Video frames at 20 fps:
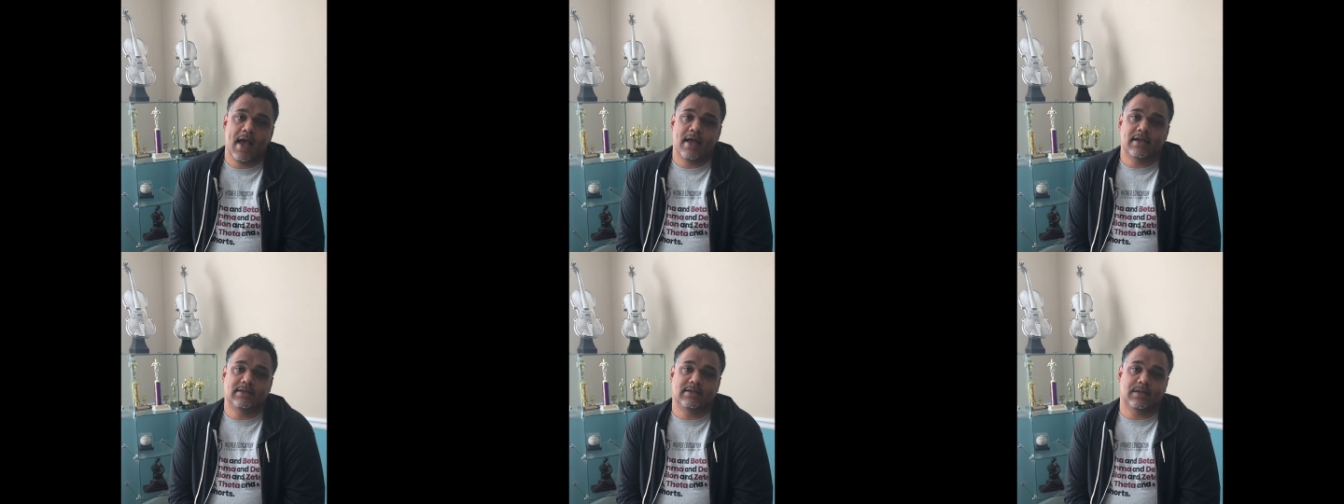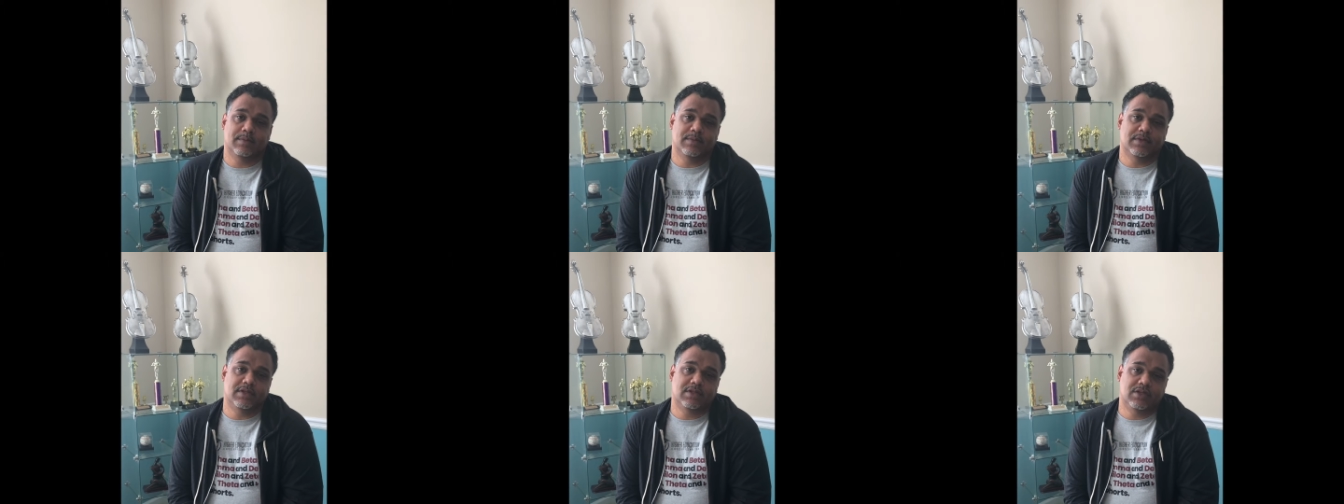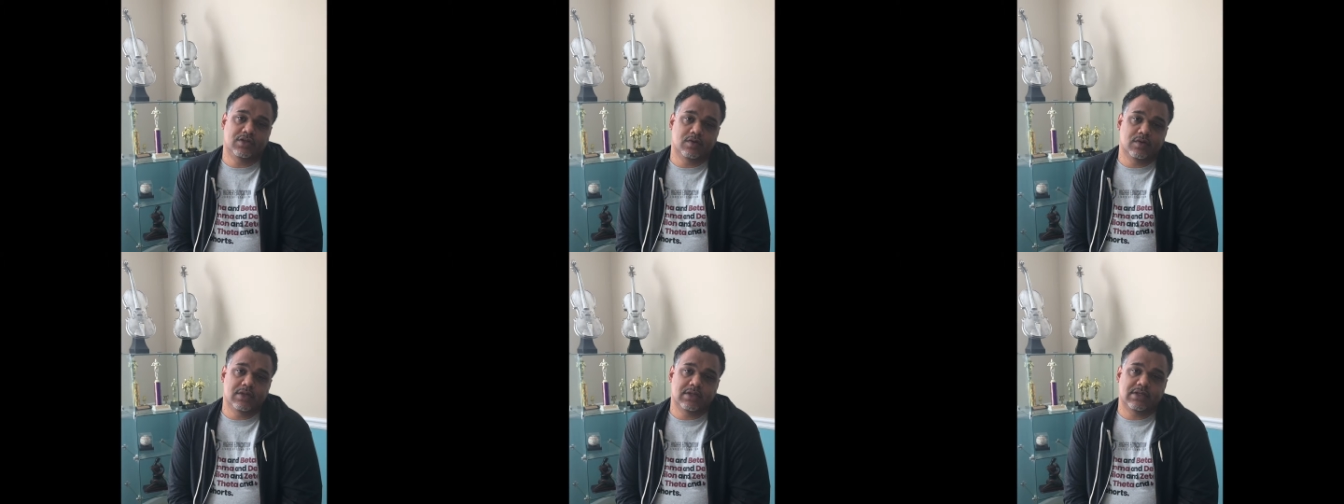Some
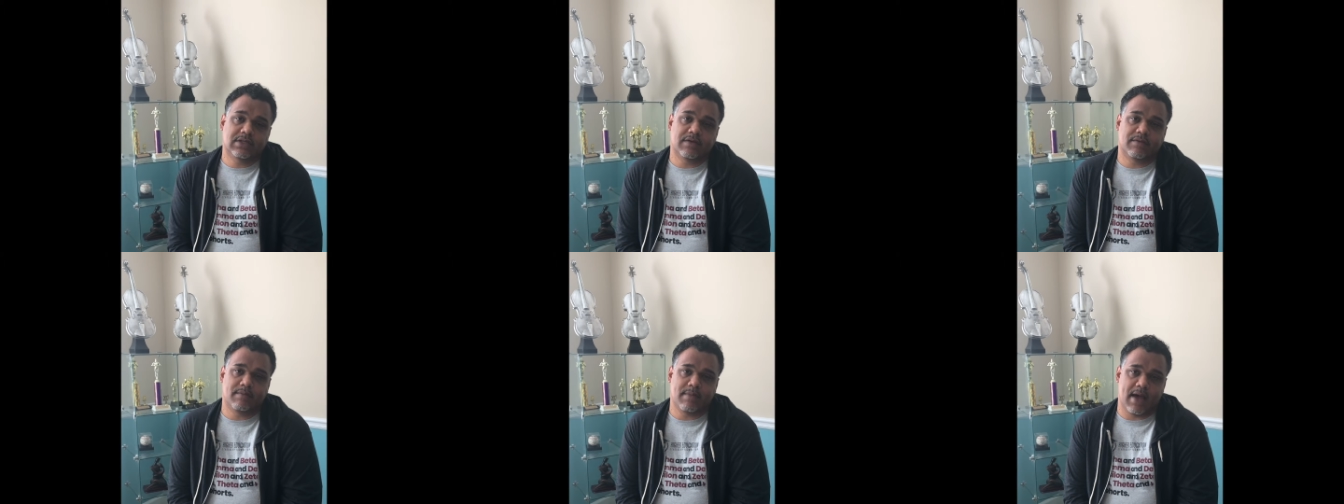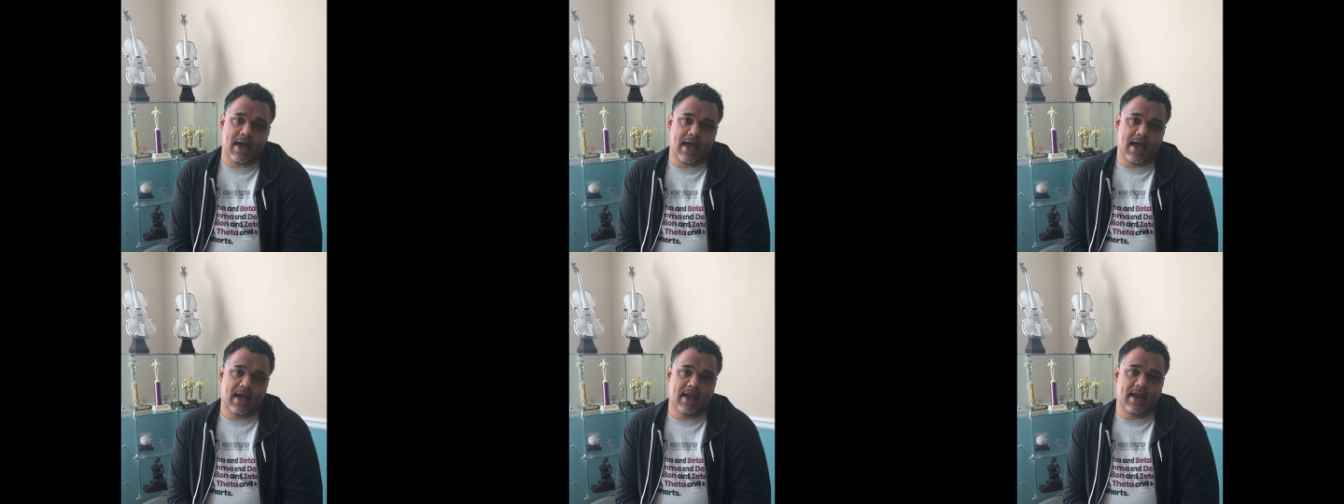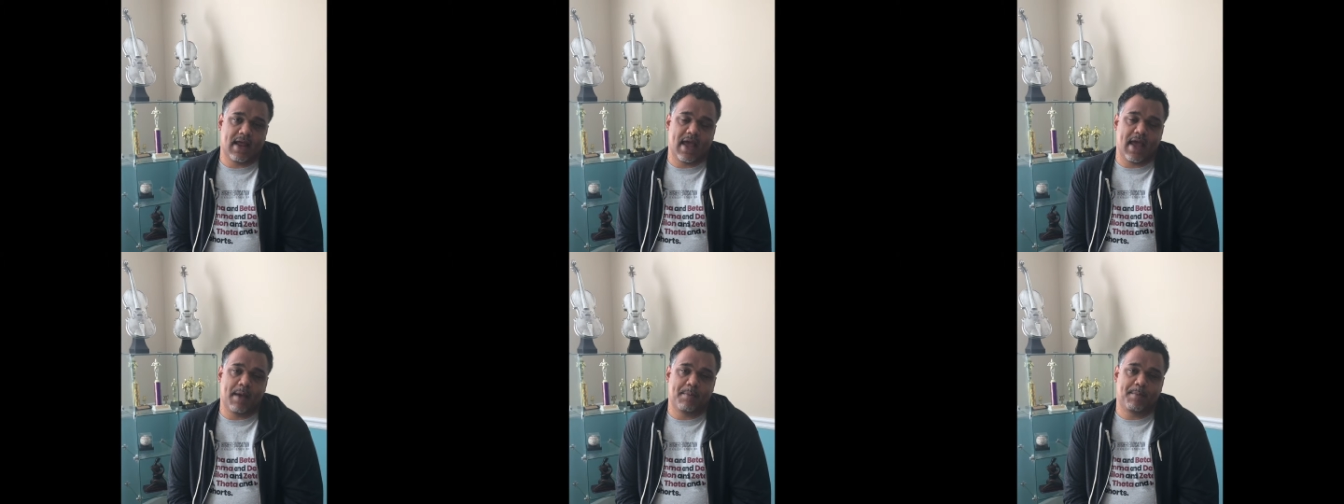students of
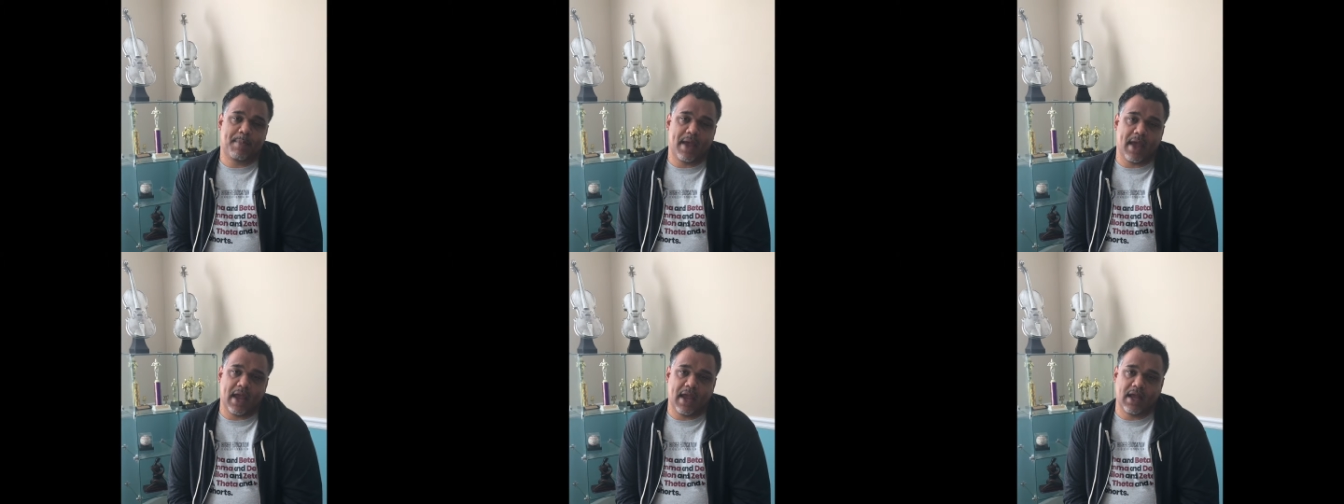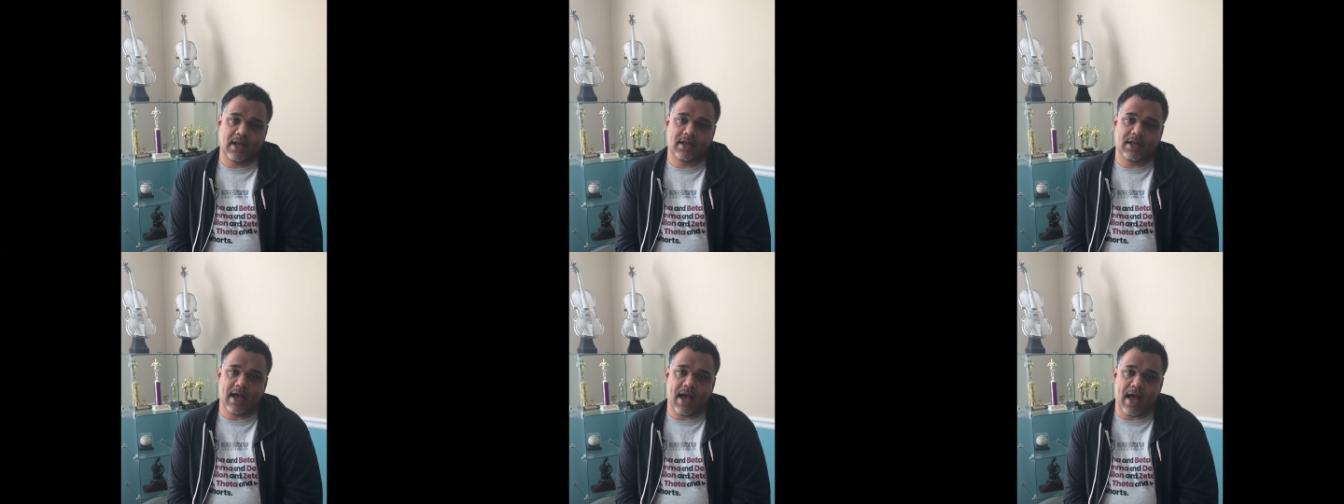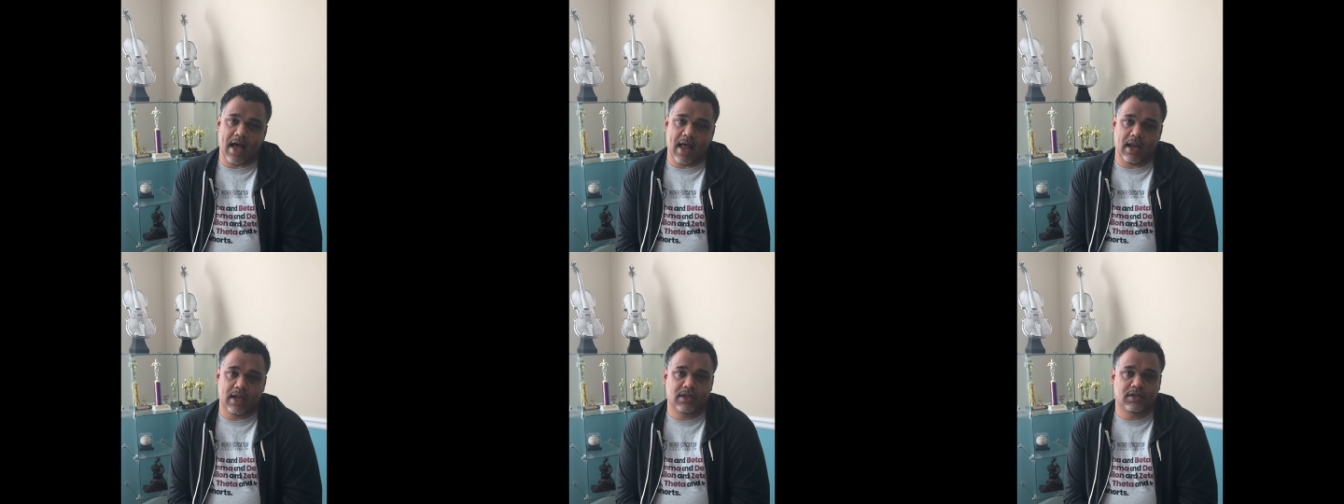mine at Paine
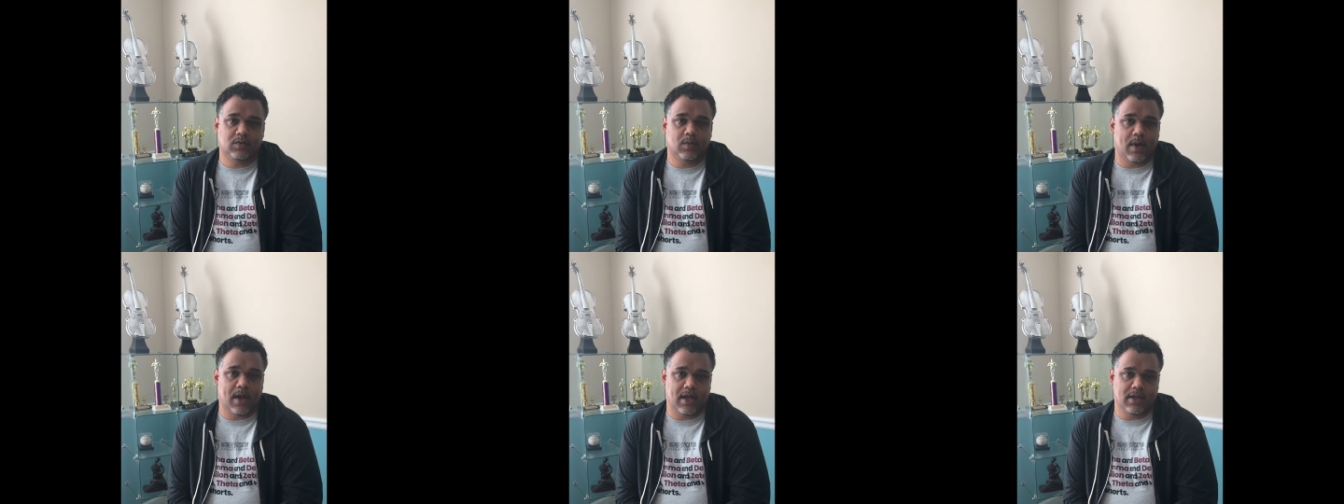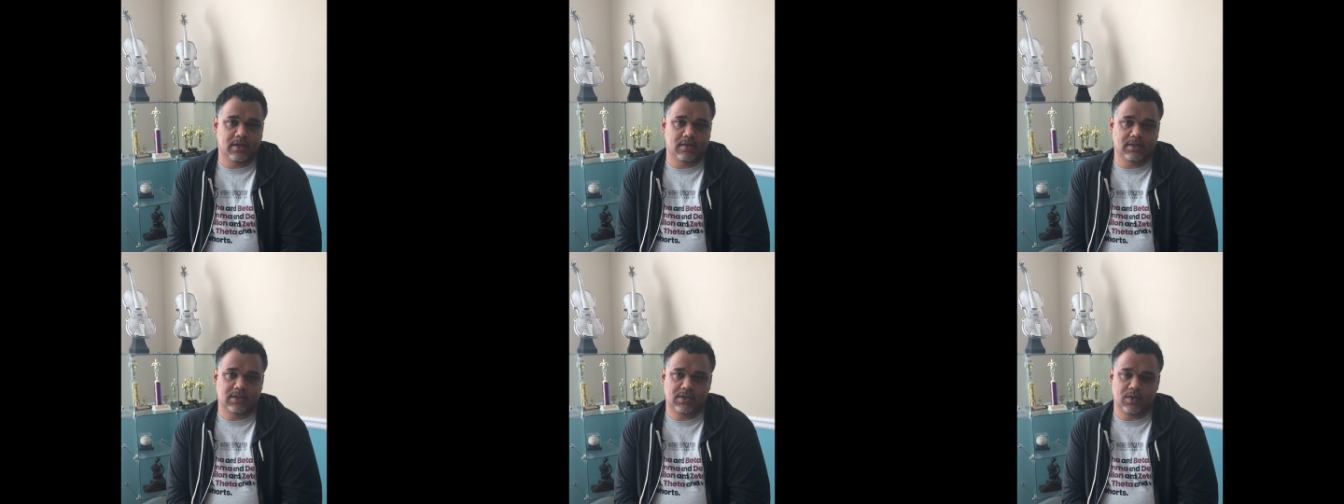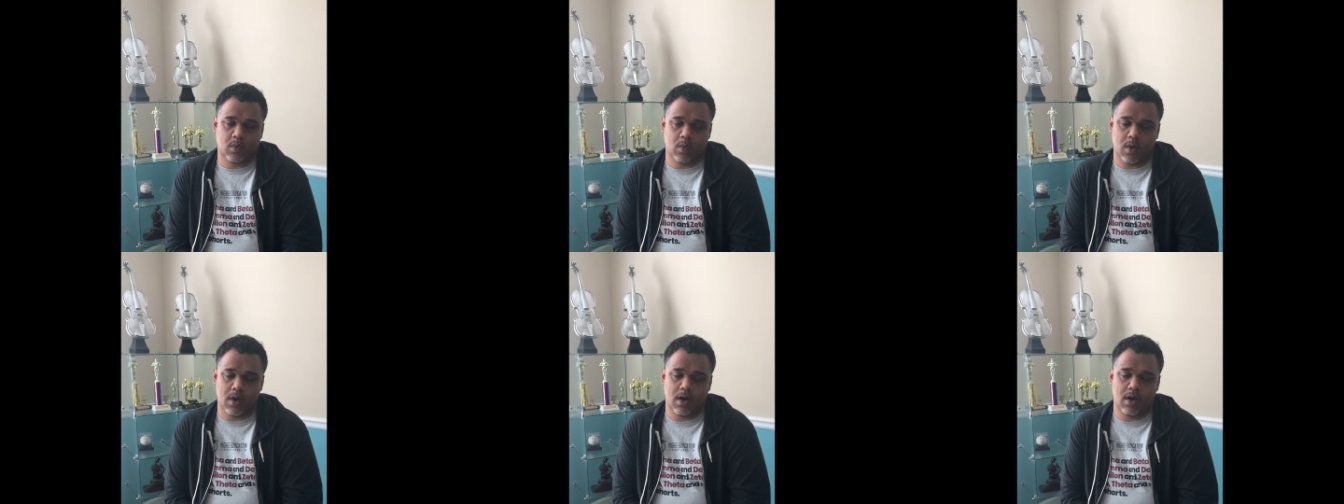College, where I used to
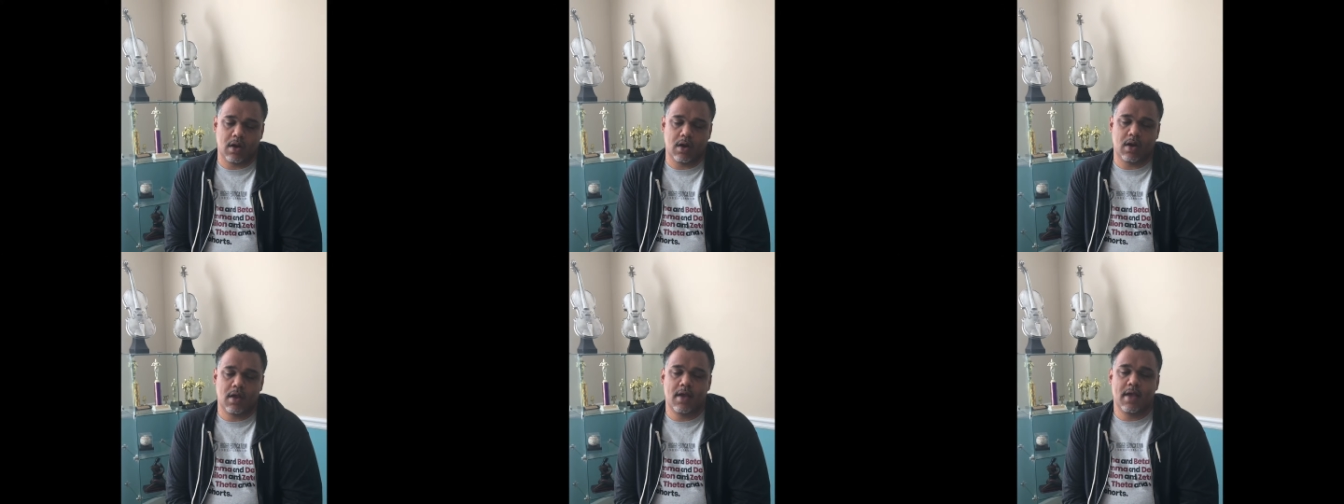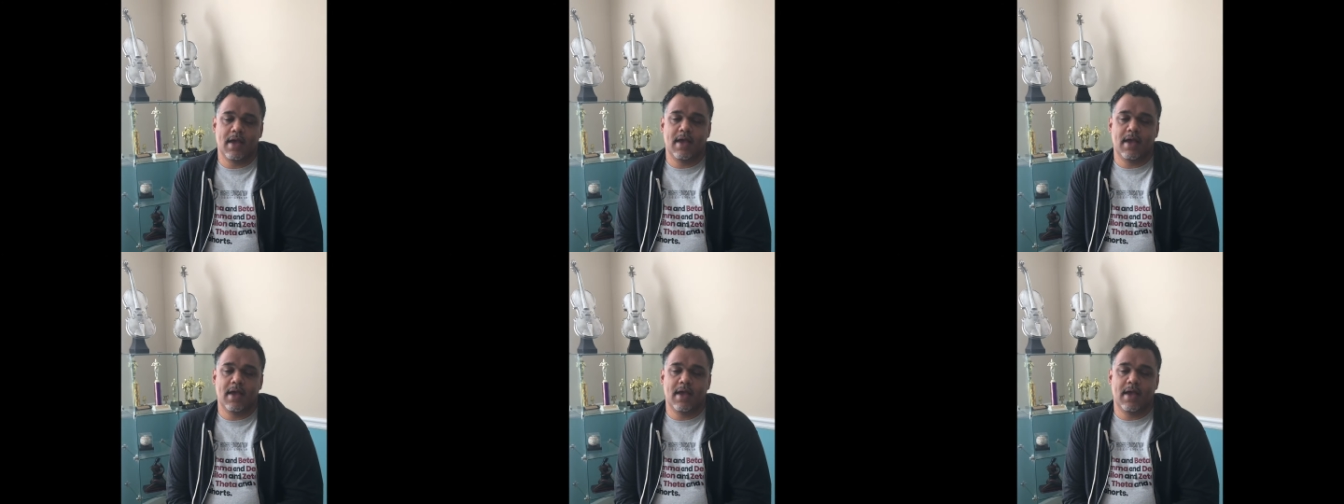work,